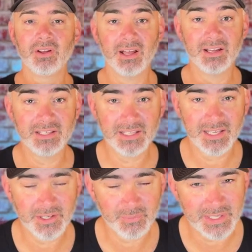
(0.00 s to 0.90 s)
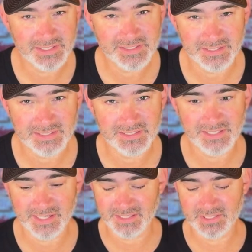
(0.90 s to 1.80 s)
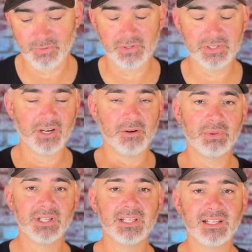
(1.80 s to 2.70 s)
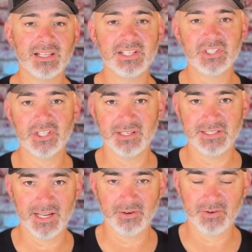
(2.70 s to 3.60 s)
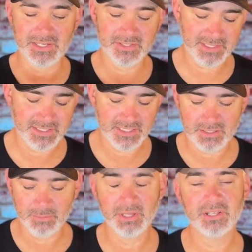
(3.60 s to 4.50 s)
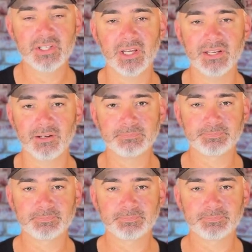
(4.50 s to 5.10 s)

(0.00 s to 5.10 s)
again wait 60 seconds for it to completely shut down. All right, so this thing's completely shut down